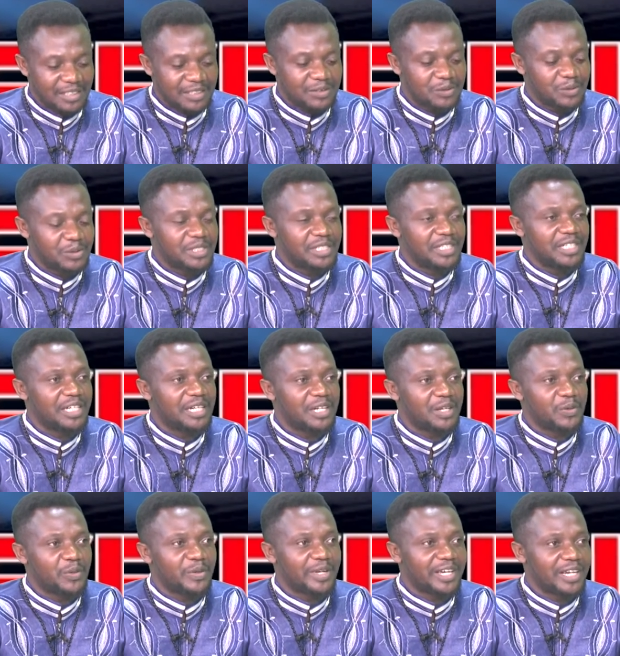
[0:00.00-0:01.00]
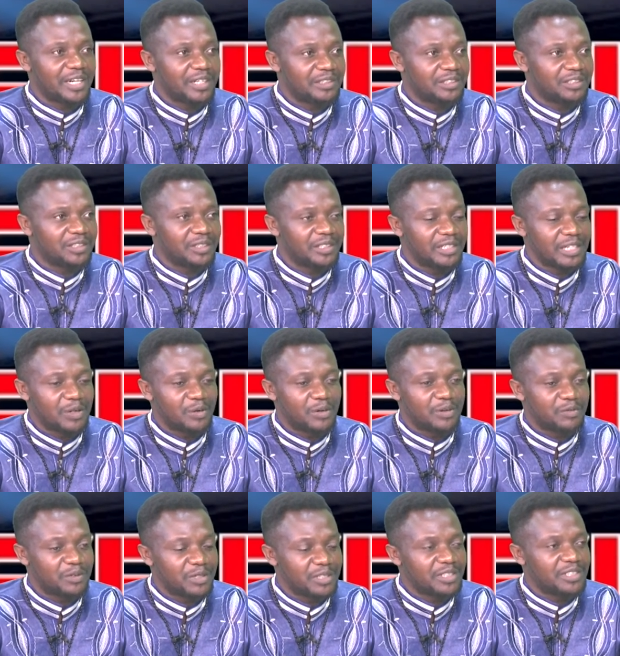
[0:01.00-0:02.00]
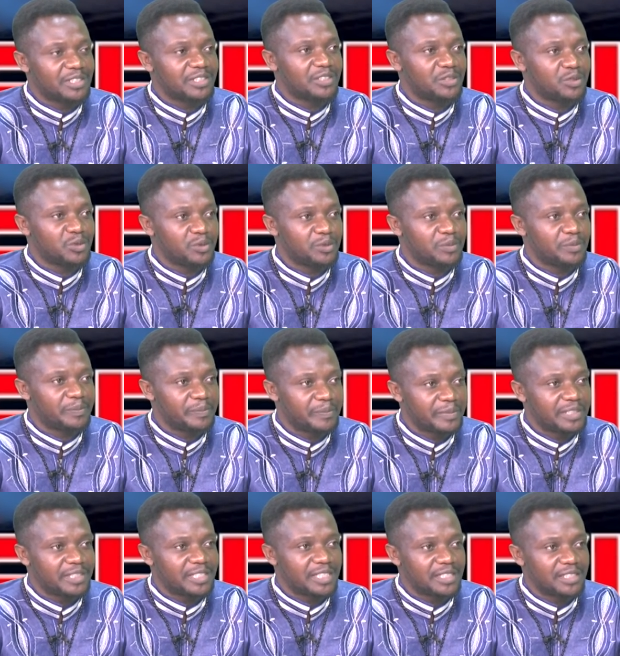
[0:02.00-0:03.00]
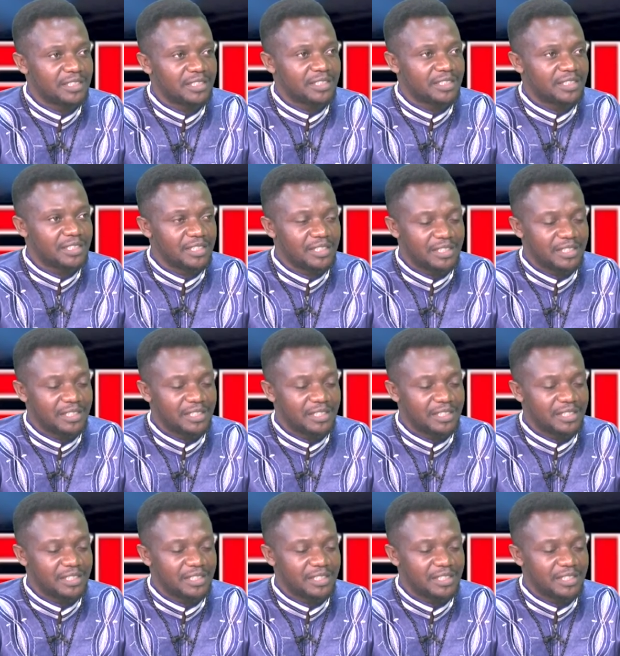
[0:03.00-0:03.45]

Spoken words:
to see how we can join our voices to change